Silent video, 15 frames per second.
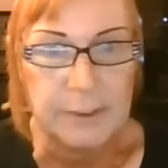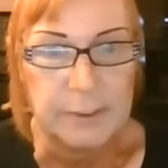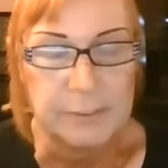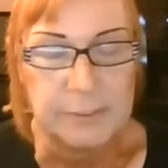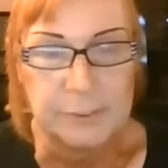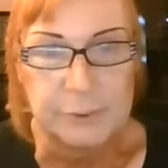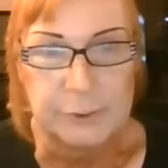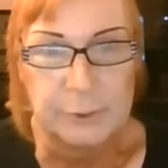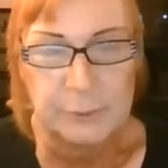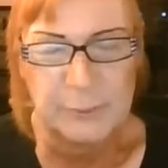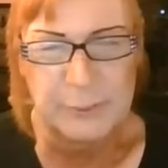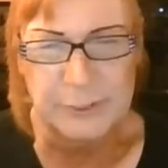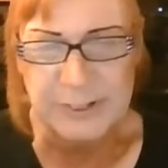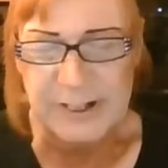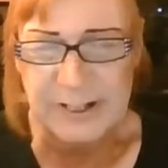Used to,
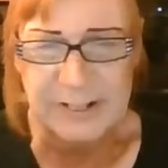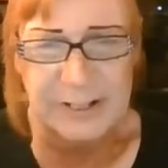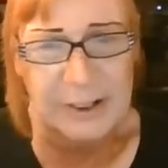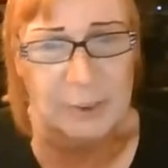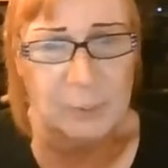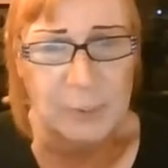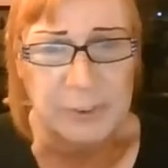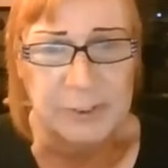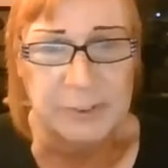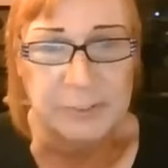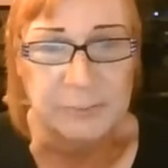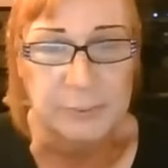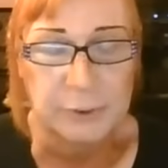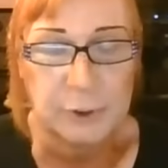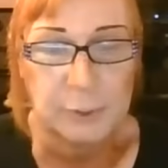as a guy, I'd walk
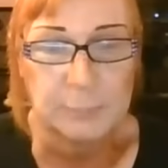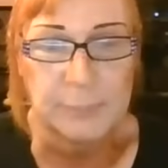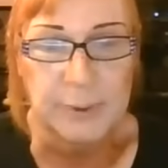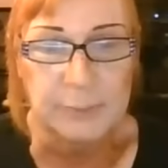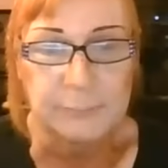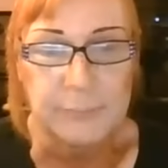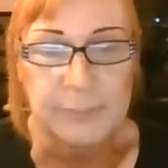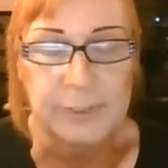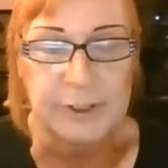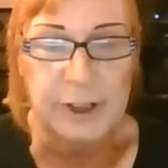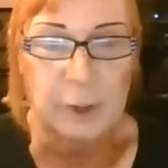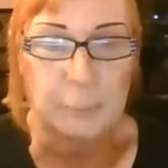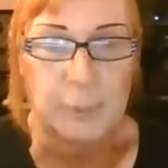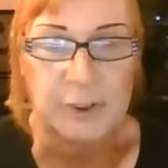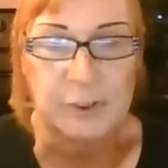in a room and I felt
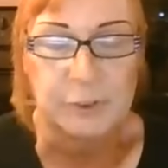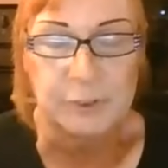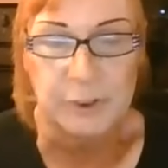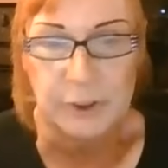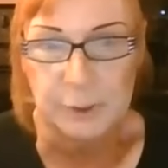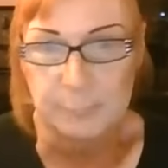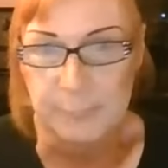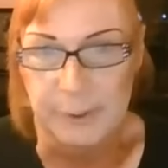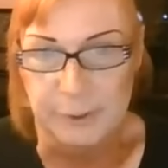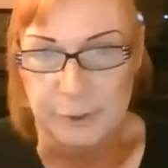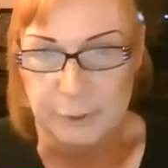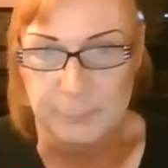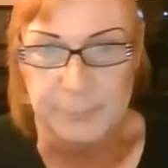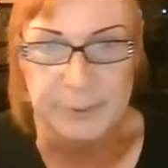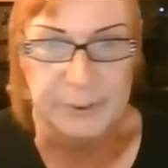like everybody's trying to
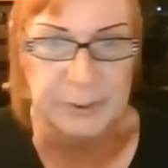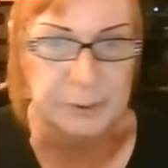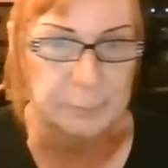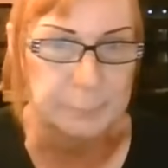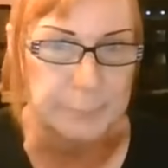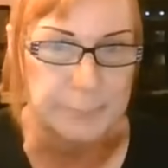measure me up,